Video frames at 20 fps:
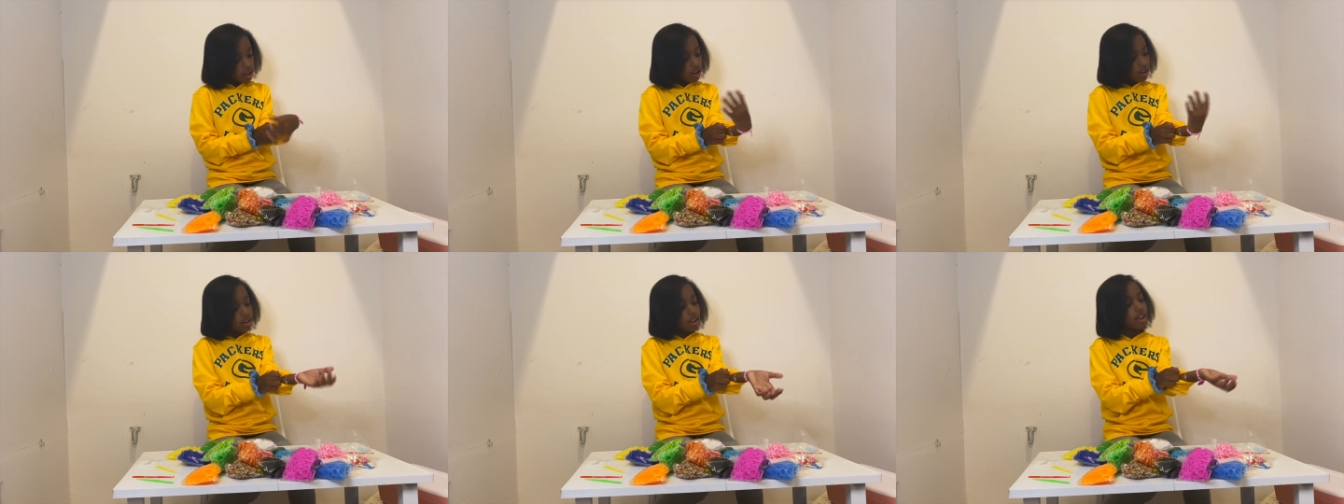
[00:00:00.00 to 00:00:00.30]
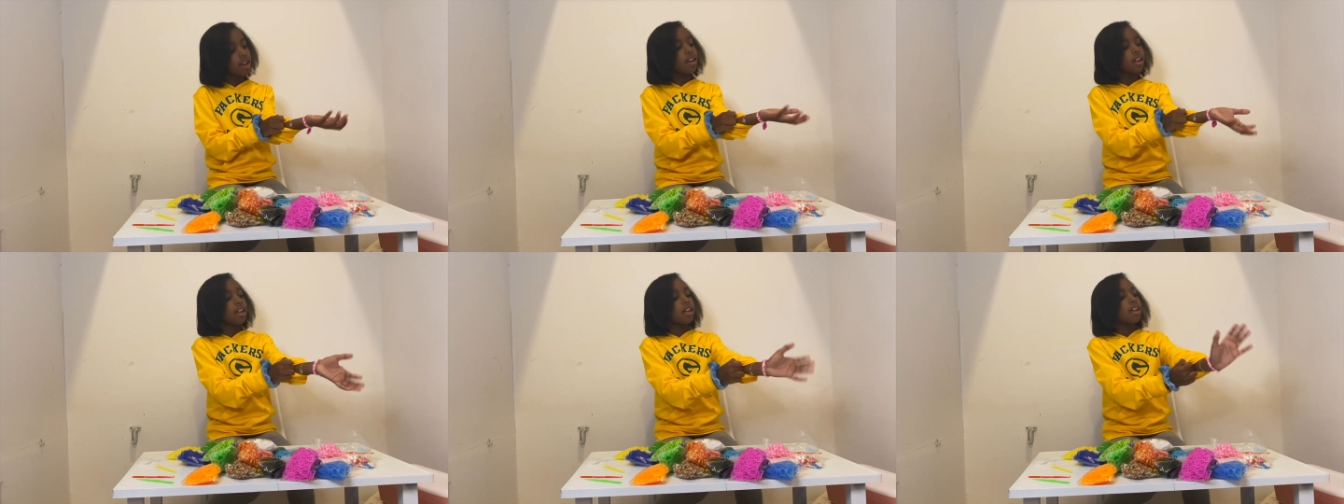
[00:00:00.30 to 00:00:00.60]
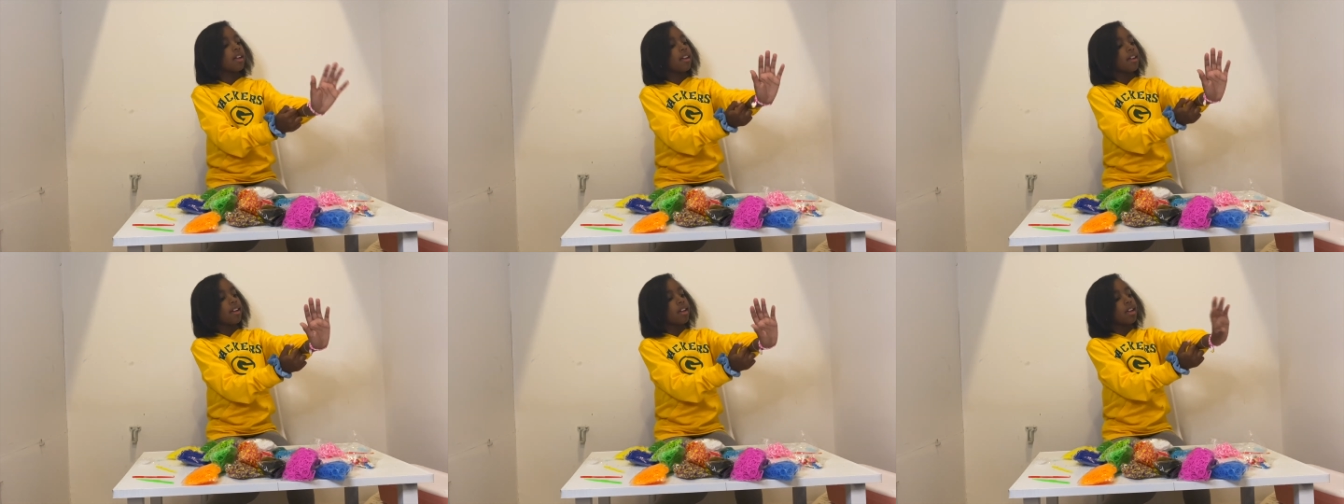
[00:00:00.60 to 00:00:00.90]
Okay,
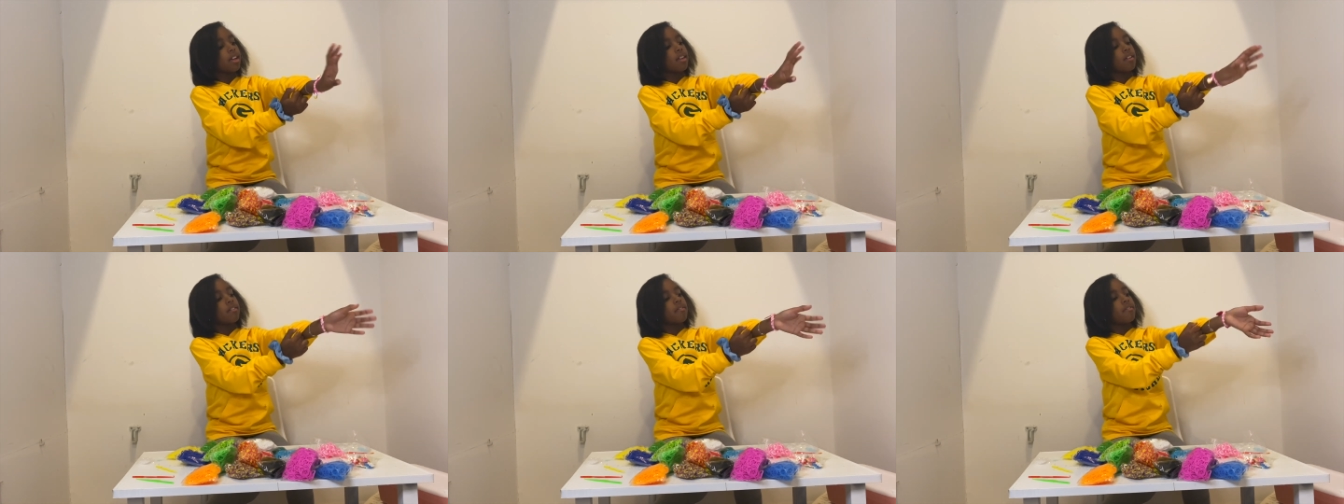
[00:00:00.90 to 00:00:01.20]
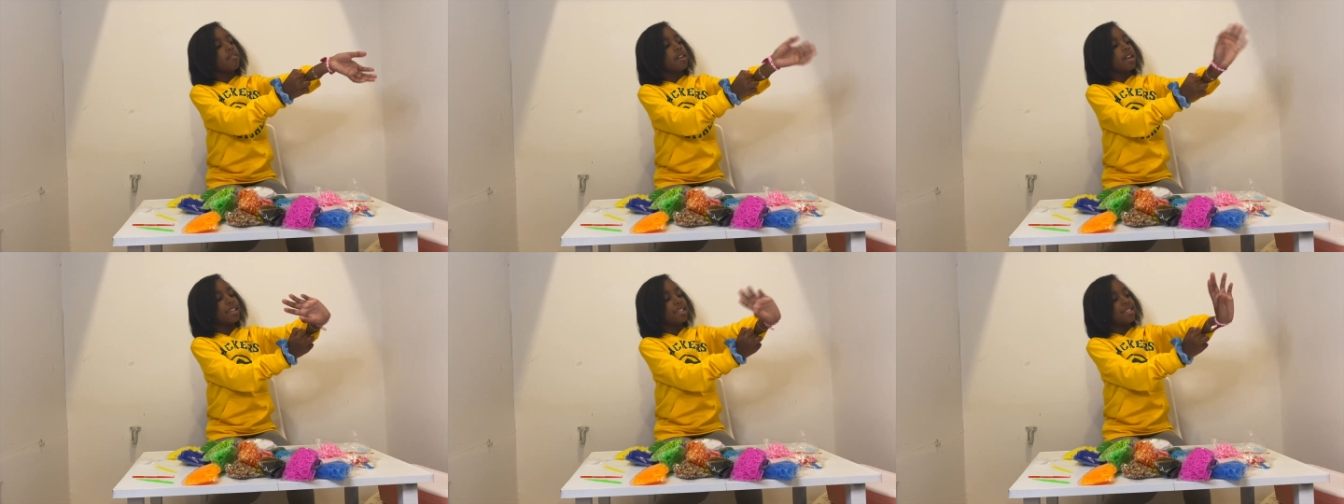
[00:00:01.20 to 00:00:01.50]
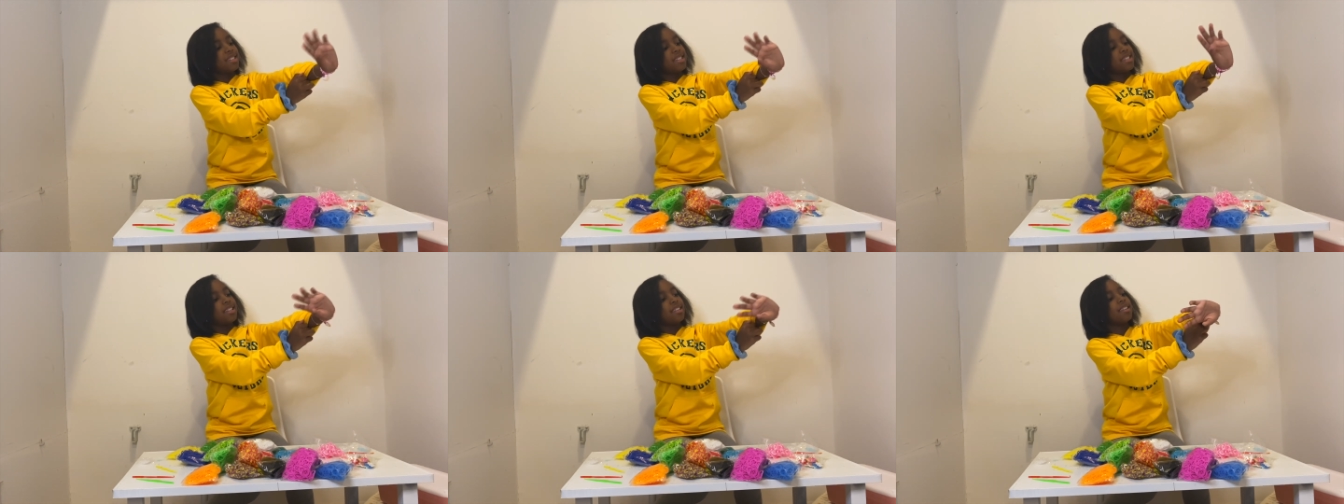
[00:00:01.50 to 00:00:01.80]
it
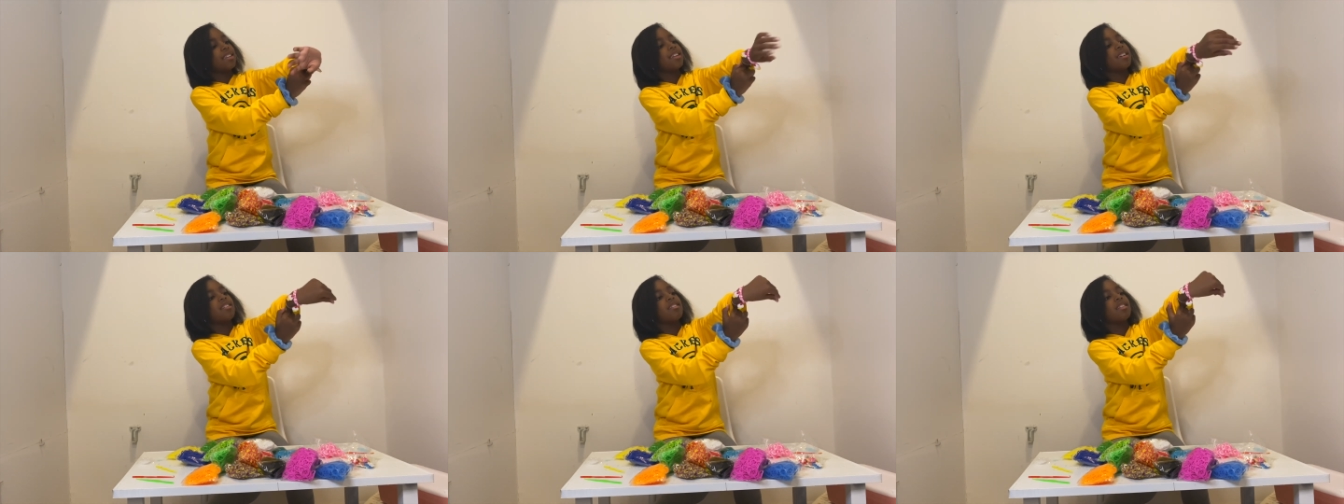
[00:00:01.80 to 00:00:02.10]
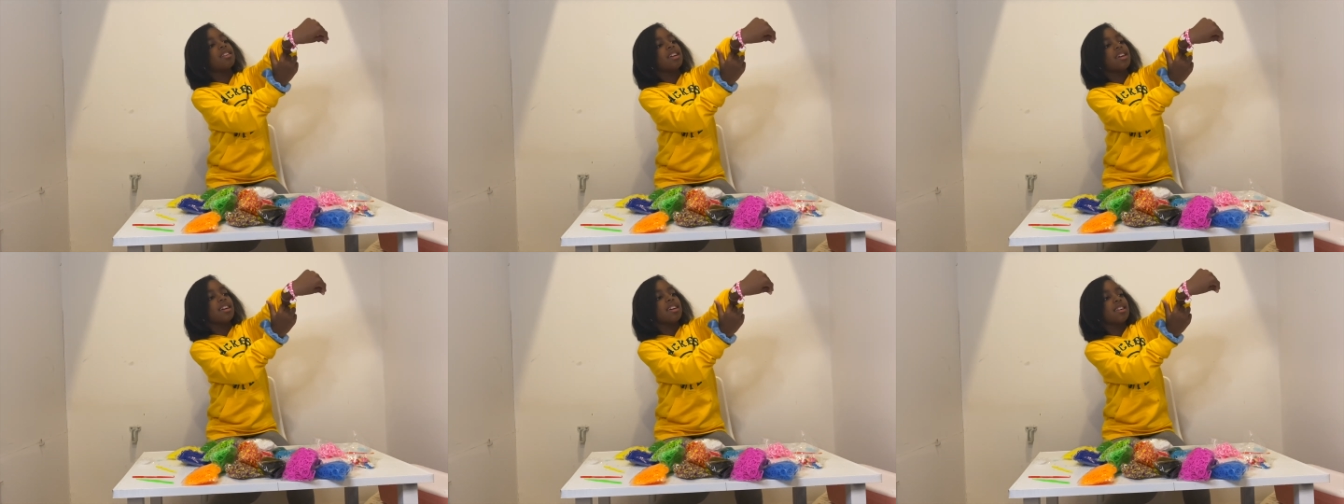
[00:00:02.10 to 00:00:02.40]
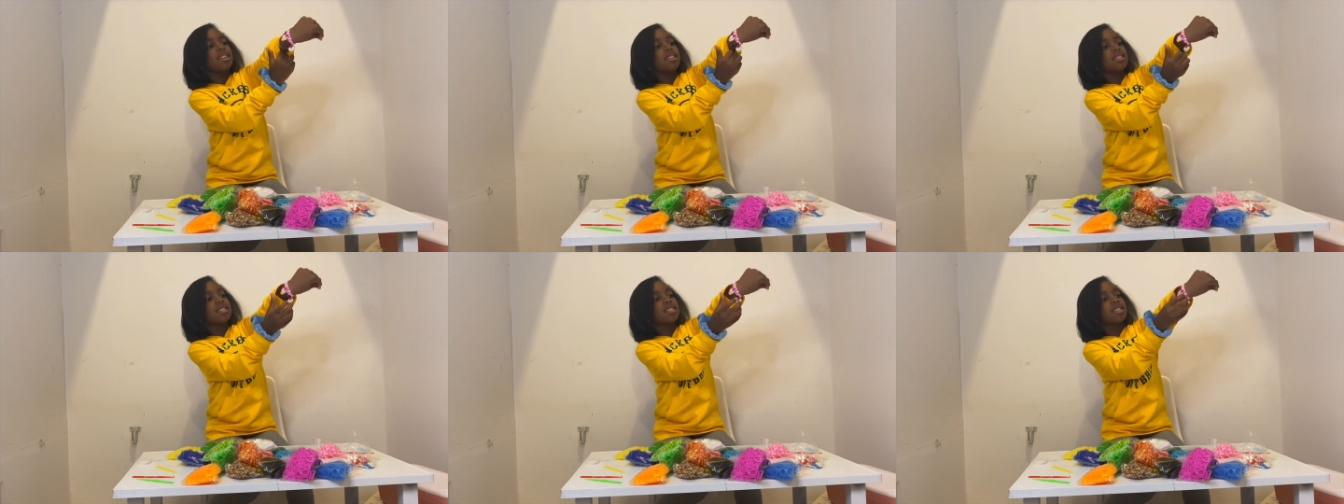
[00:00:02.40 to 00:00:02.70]
fits. Here it
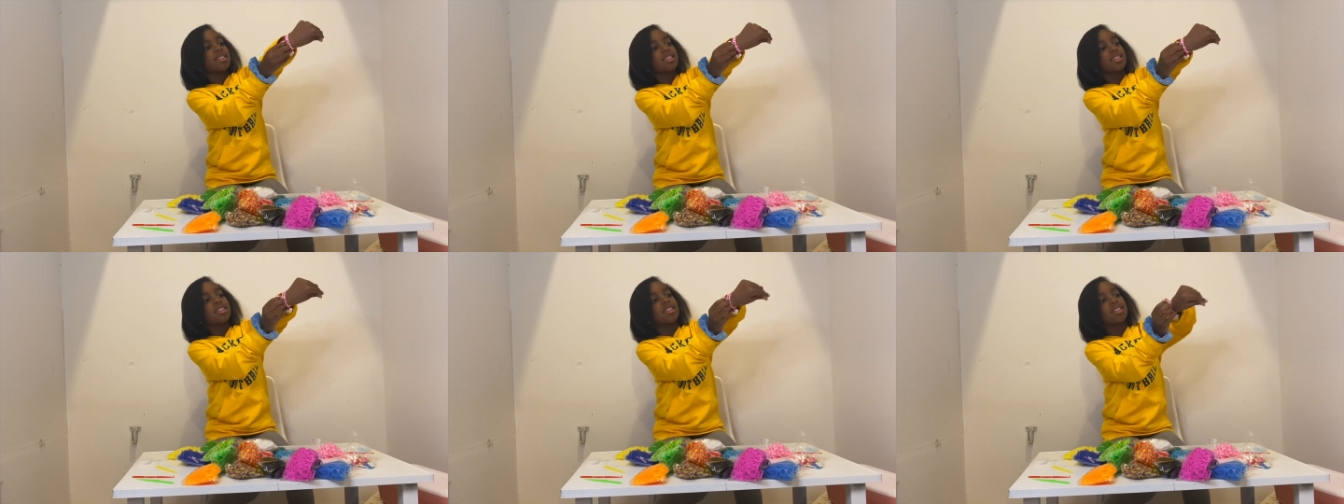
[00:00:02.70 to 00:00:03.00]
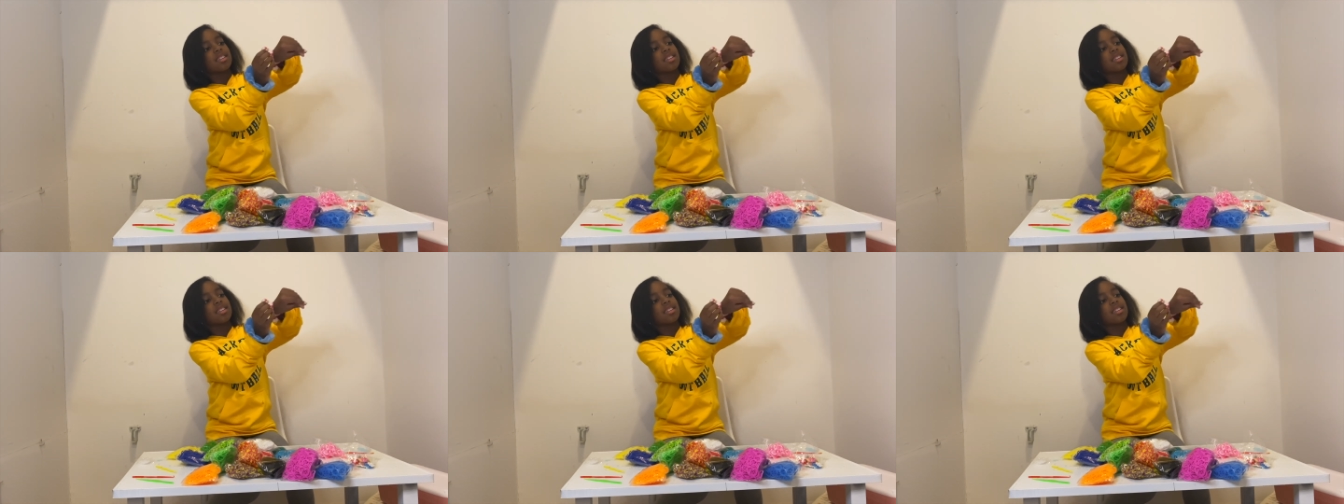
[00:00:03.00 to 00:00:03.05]
is.